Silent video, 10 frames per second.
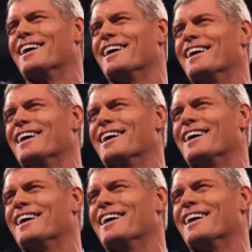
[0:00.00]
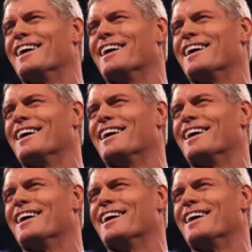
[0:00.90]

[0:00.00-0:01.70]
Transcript: Nobody speaks.